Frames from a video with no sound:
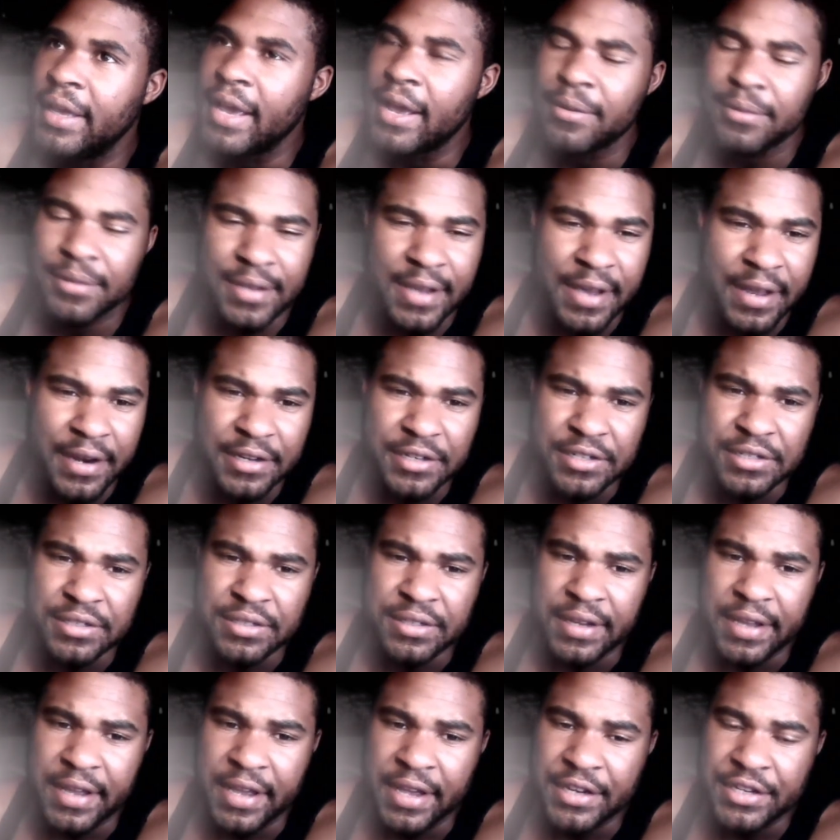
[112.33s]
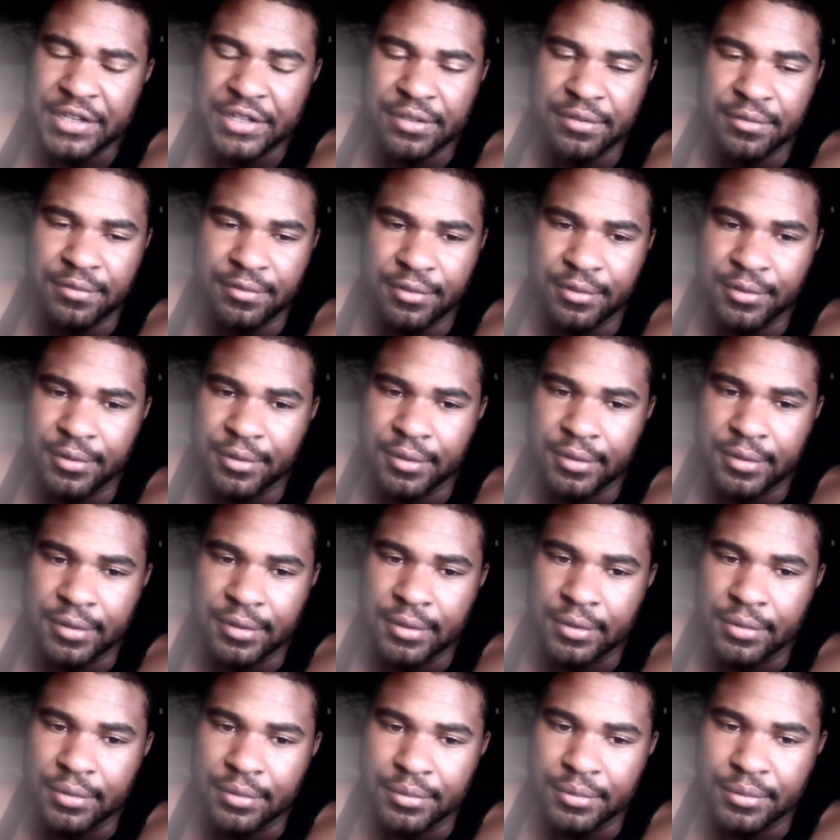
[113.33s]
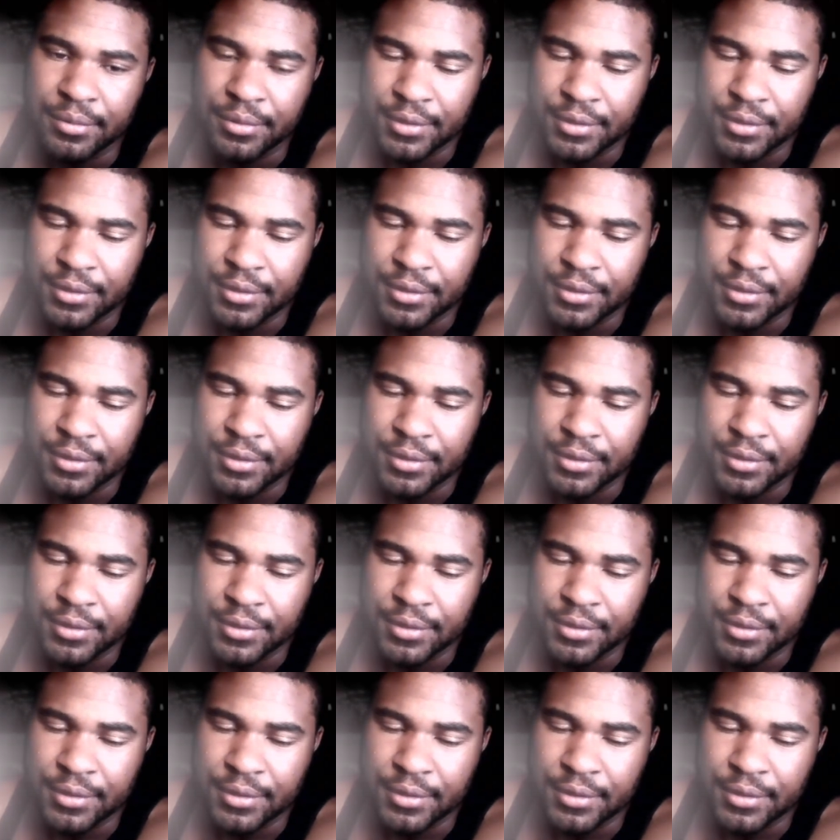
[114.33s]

I was kind of just edging for